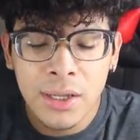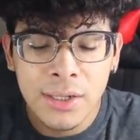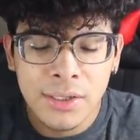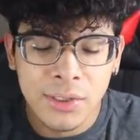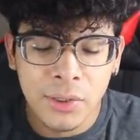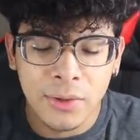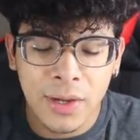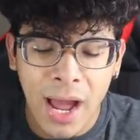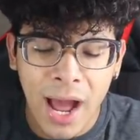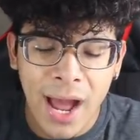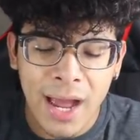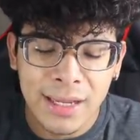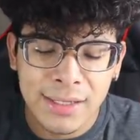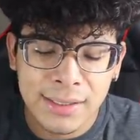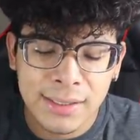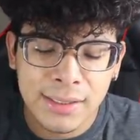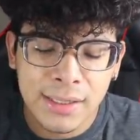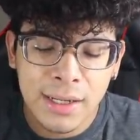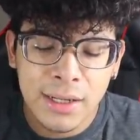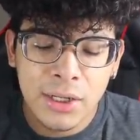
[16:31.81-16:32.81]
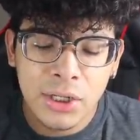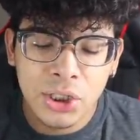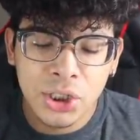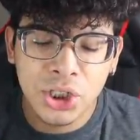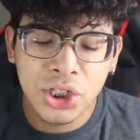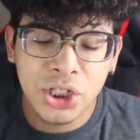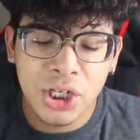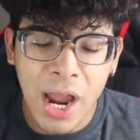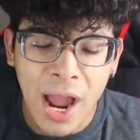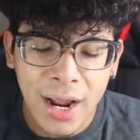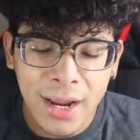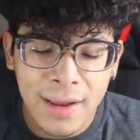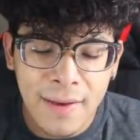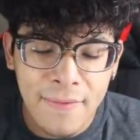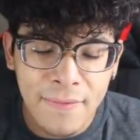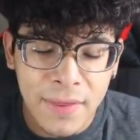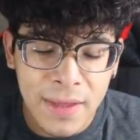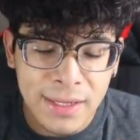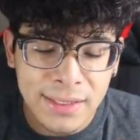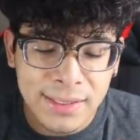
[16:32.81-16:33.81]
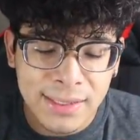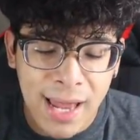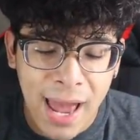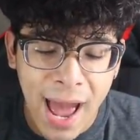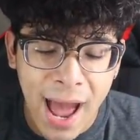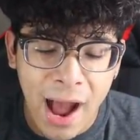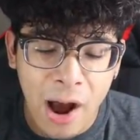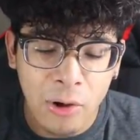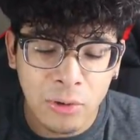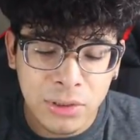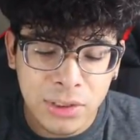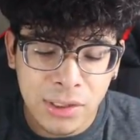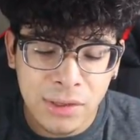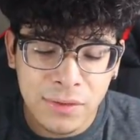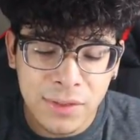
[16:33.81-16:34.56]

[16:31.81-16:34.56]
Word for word: So guys, check this out.